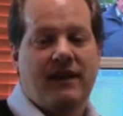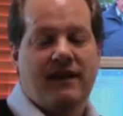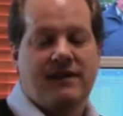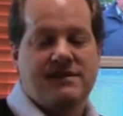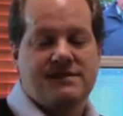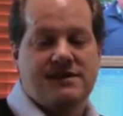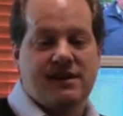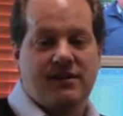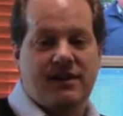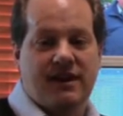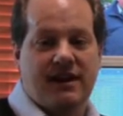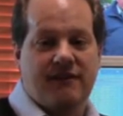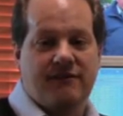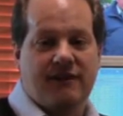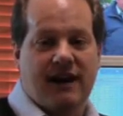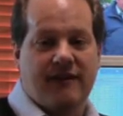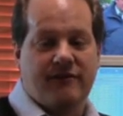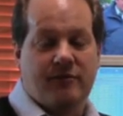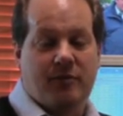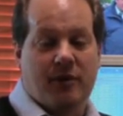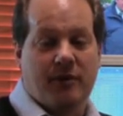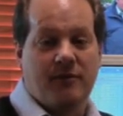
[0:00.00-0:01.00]
so that if I
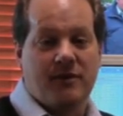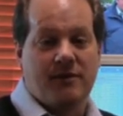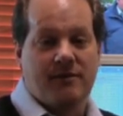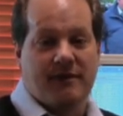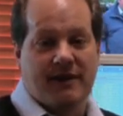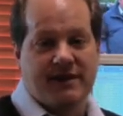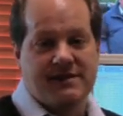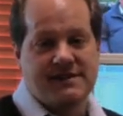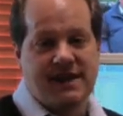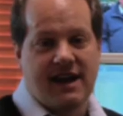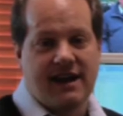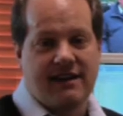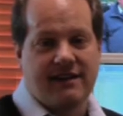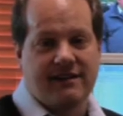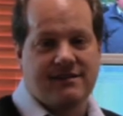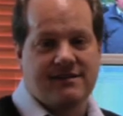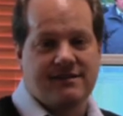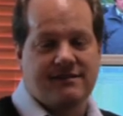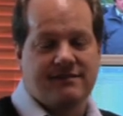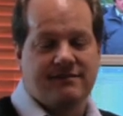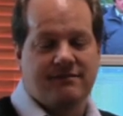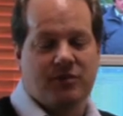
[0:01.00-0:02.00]
have a problem with my standard
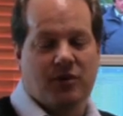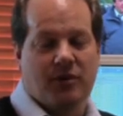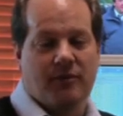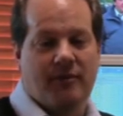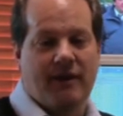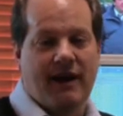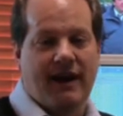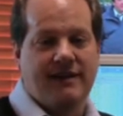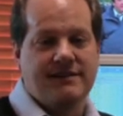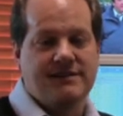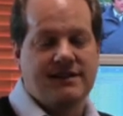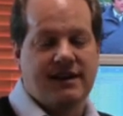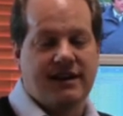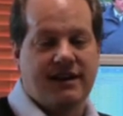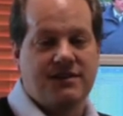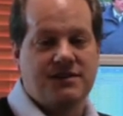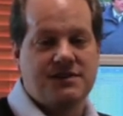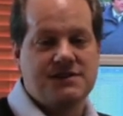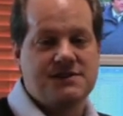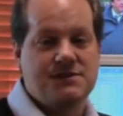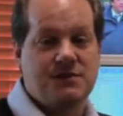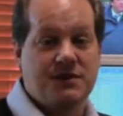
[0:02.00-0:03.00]
broadband I can
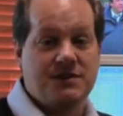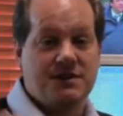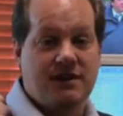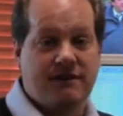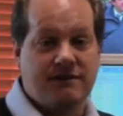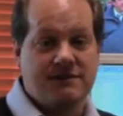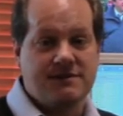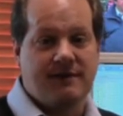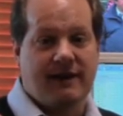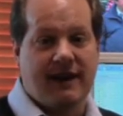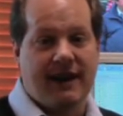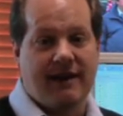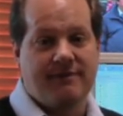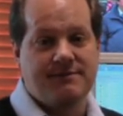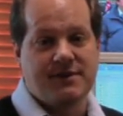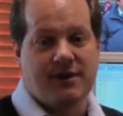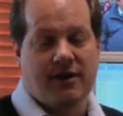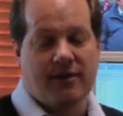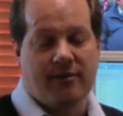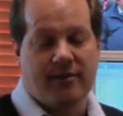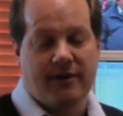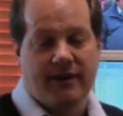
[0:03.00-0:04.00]
just switch over to my
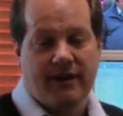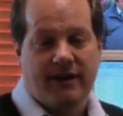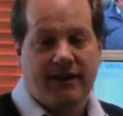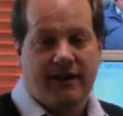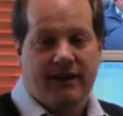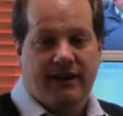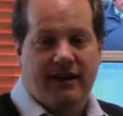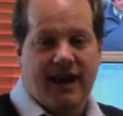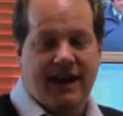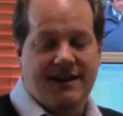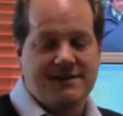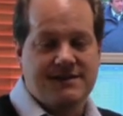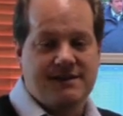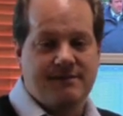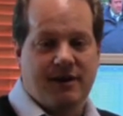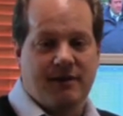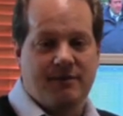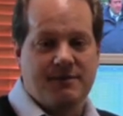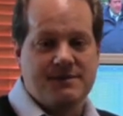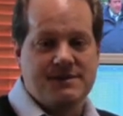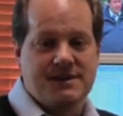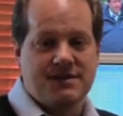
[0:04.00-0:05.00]
laptop, exit my
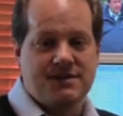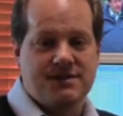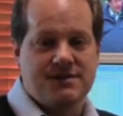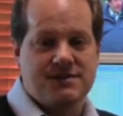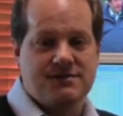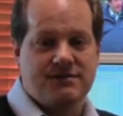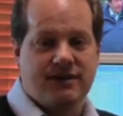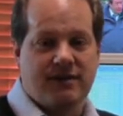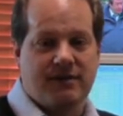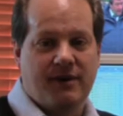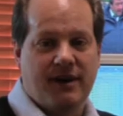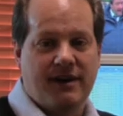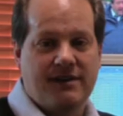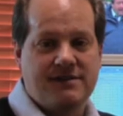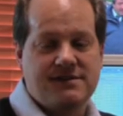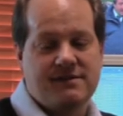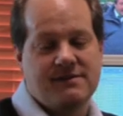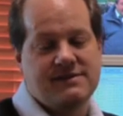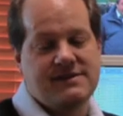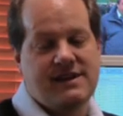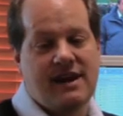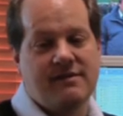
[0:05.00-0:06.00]
position straight away.
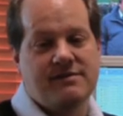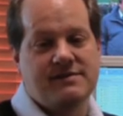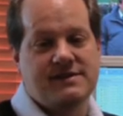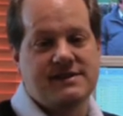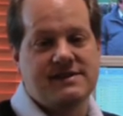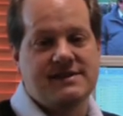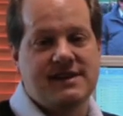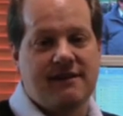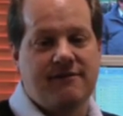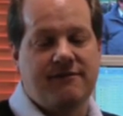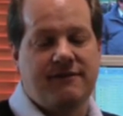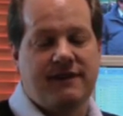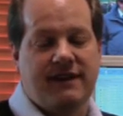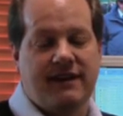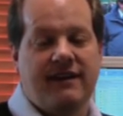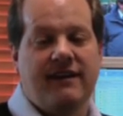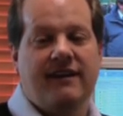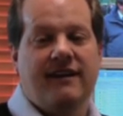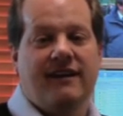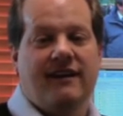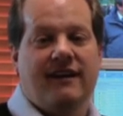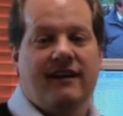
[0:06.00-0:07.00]
So it's there as a safety
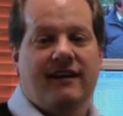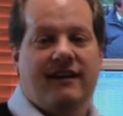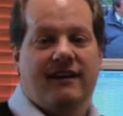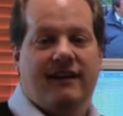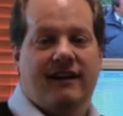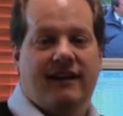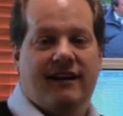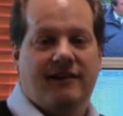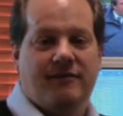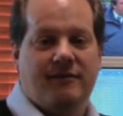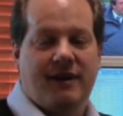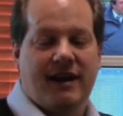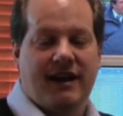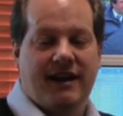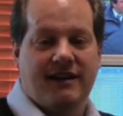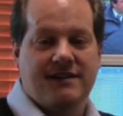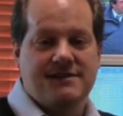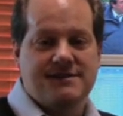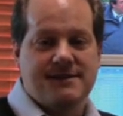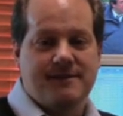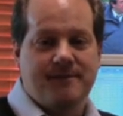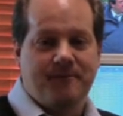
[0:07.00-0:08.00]
uh,
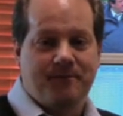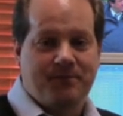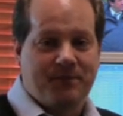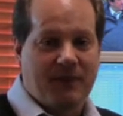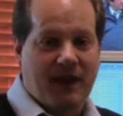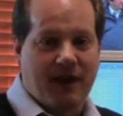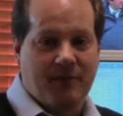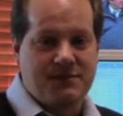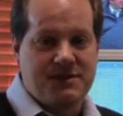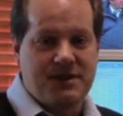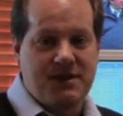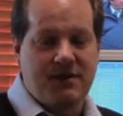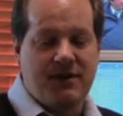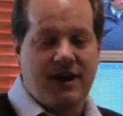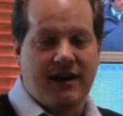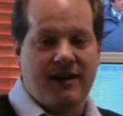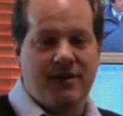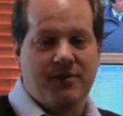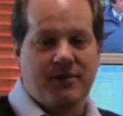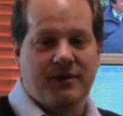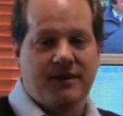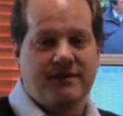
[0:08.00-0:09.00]
mechanism. Up to you how
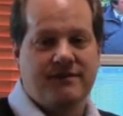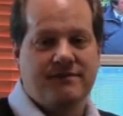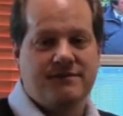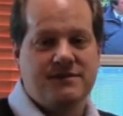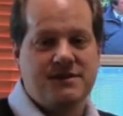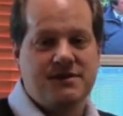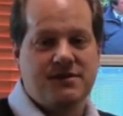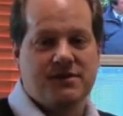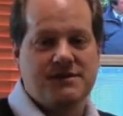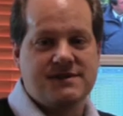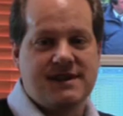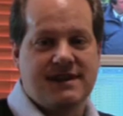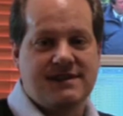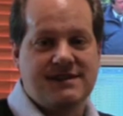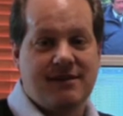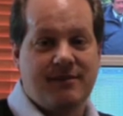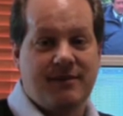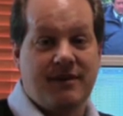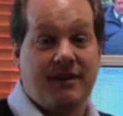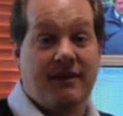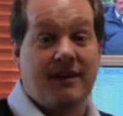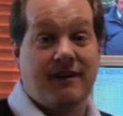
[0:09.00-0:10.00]
you want to do your
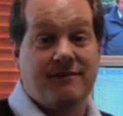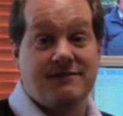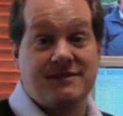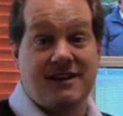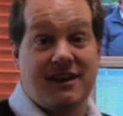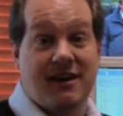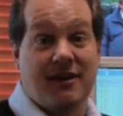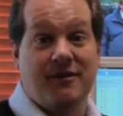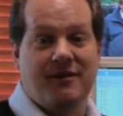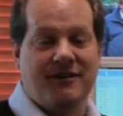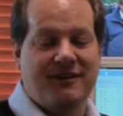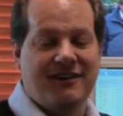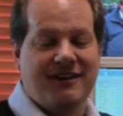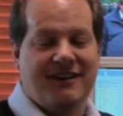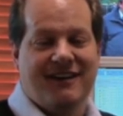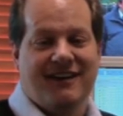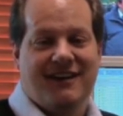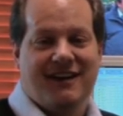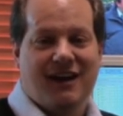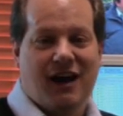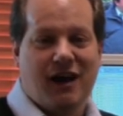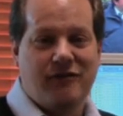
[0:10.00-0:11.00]
setup, you don't have to go
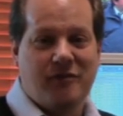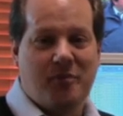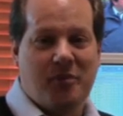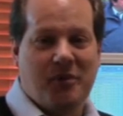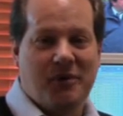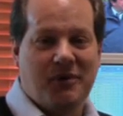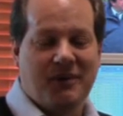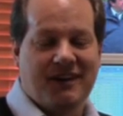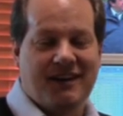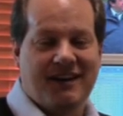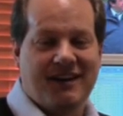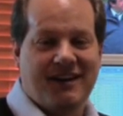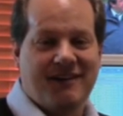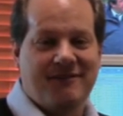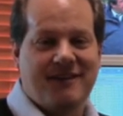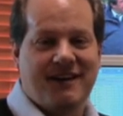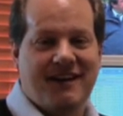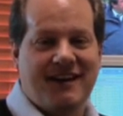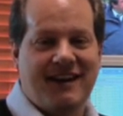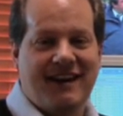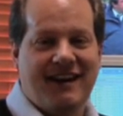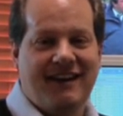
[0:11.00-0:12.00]
overboard like I've
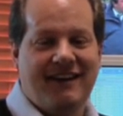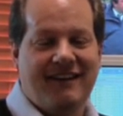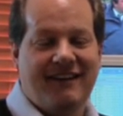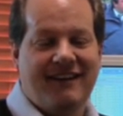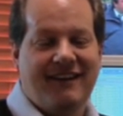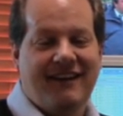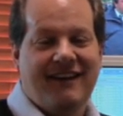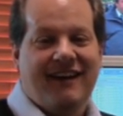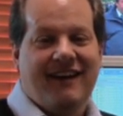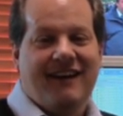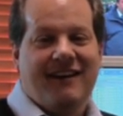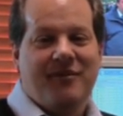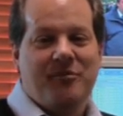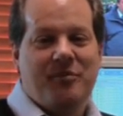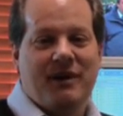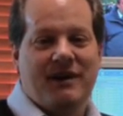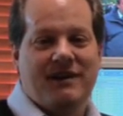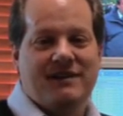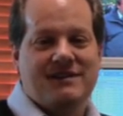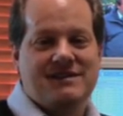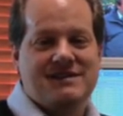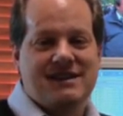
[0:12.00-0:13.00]
done here
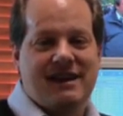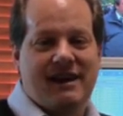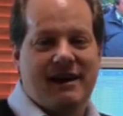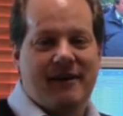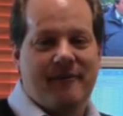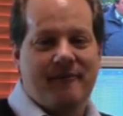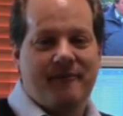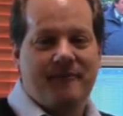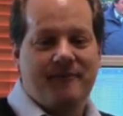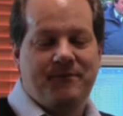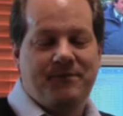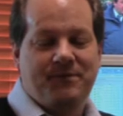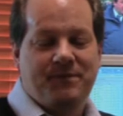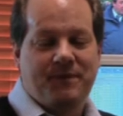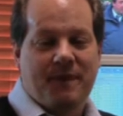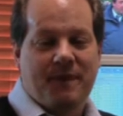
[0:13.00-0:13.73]
but um,